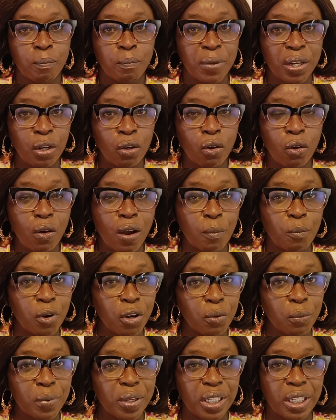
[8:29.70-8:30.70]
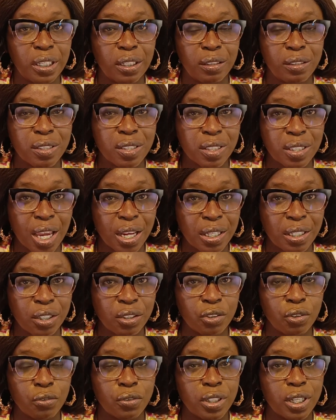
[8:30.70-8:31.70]
below, I'm going to be
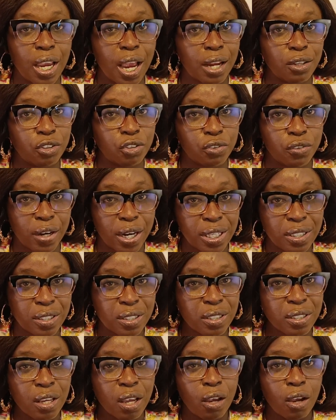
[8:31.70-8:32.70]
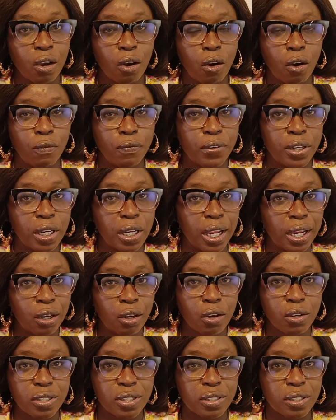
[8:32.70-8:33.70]
sending you the address of the
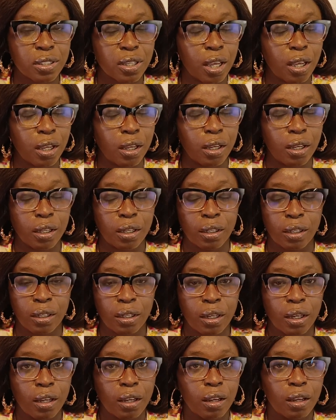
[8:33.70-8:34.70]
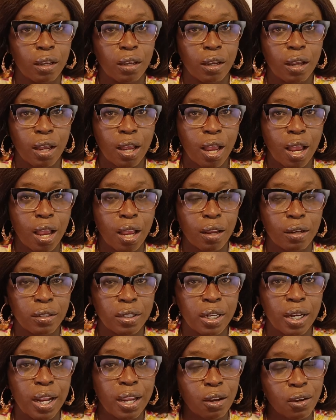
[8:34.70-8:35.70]
Lagos address,
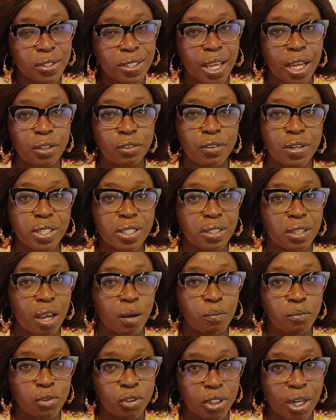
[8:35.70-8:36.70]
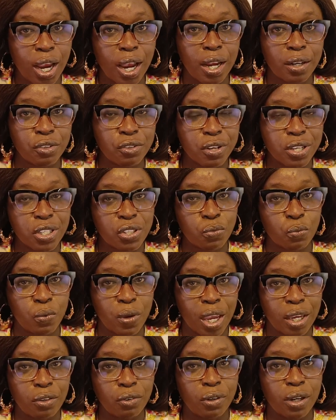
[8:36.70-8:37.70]
the Abuja address,
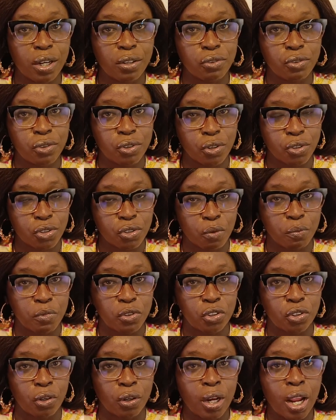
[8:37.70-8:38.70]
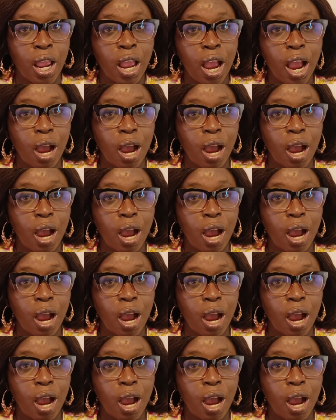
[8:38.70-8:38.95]
where you can do your submission.